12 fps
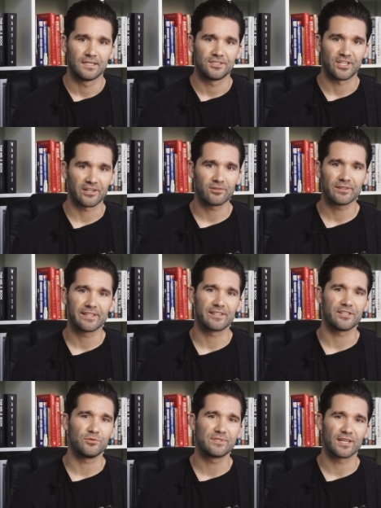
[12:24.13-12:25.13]
Generally, the
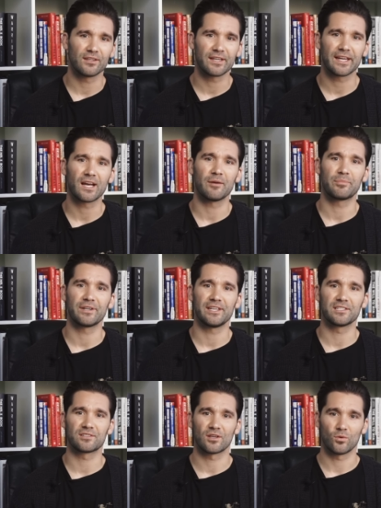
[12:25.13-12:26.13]
utility
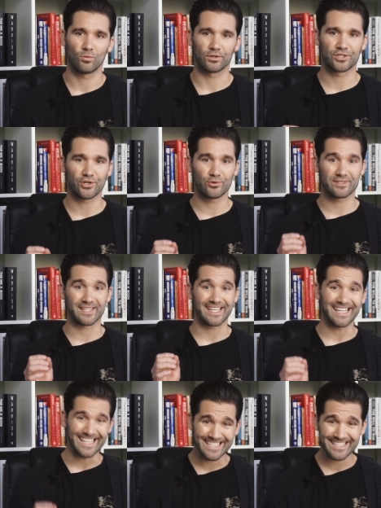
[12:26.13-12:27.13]
companies will choose the
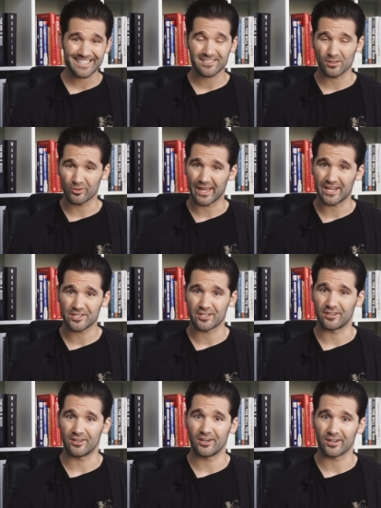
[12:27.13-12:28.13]
easiest location
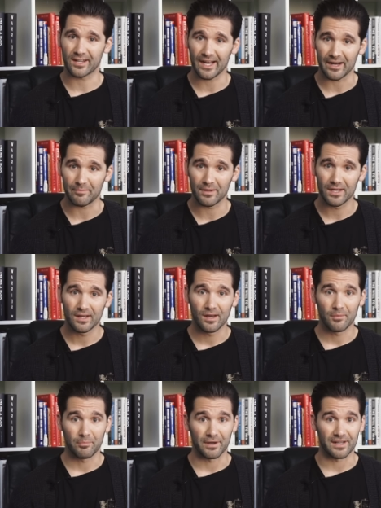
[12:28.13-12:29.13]
to hook up,
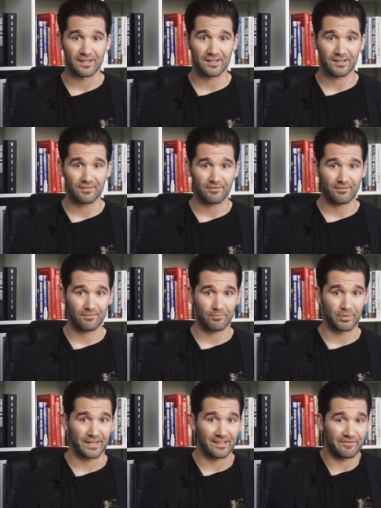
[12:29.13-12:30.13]

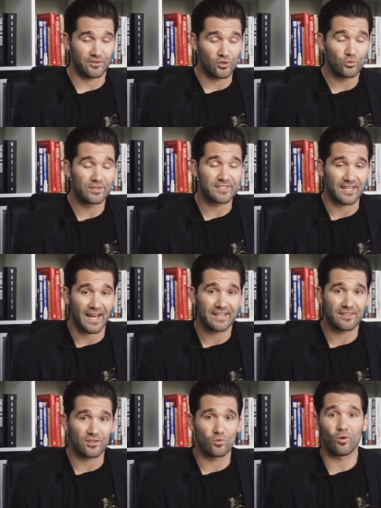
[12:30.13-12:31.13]
but if you decide
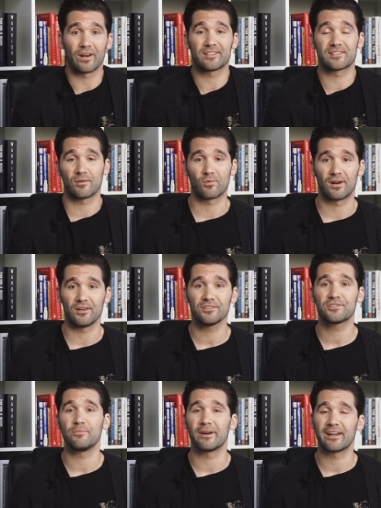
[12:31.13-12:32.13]
that you want it somewhere
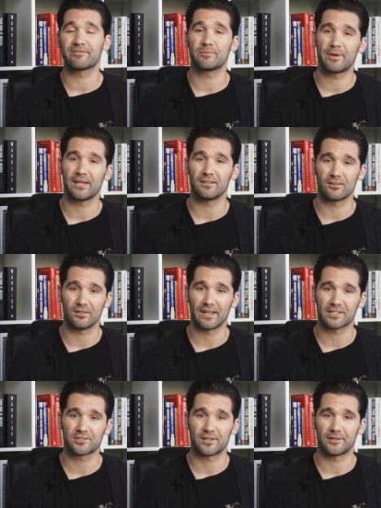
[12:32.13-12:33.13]
else, you might have to pay a little
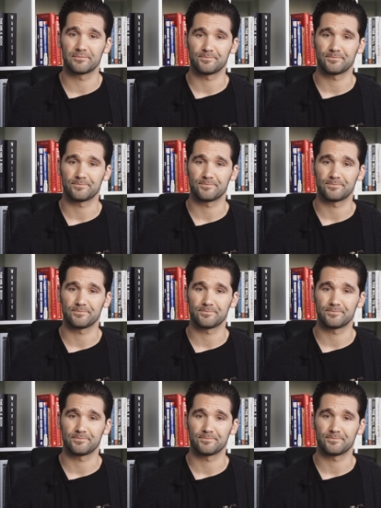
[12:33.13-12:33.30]
extra.